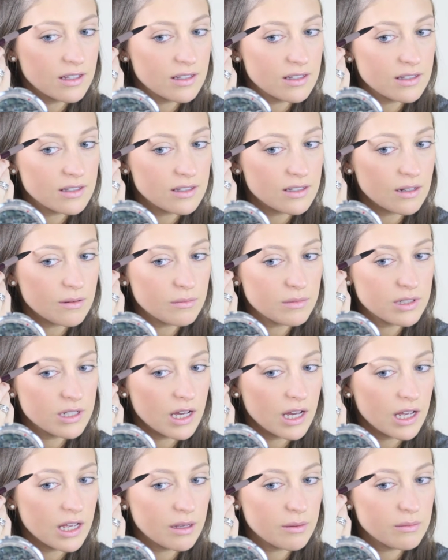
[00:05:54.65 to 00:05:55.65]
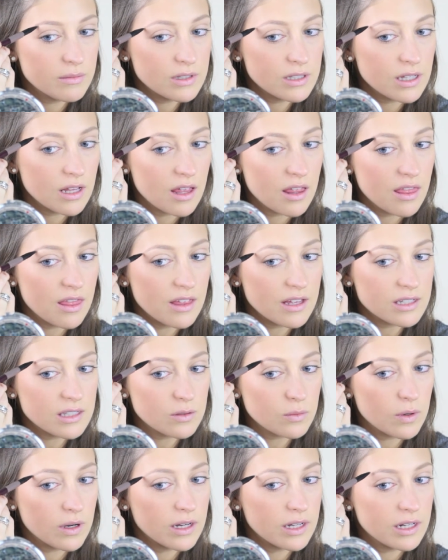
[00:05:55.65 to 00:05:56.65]
Sometimes this
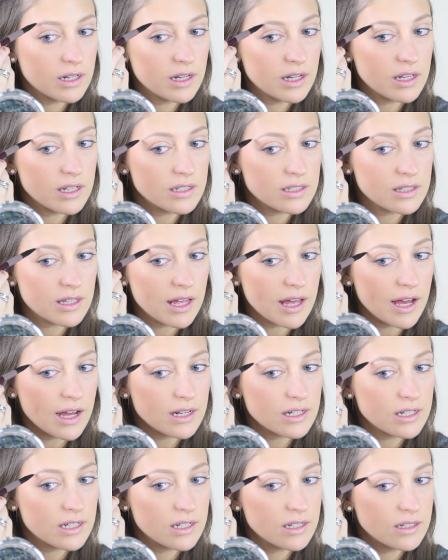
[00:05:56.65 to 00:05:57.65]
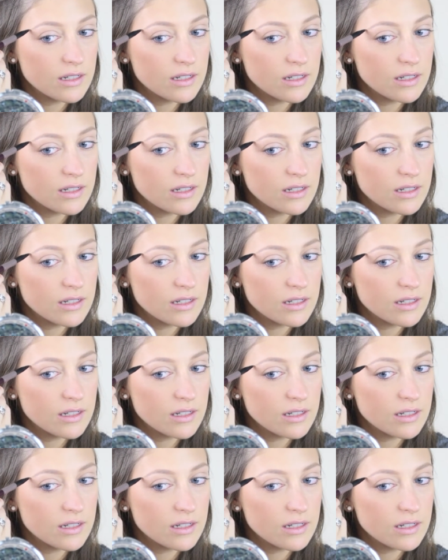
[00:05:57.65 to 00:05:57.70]
one is that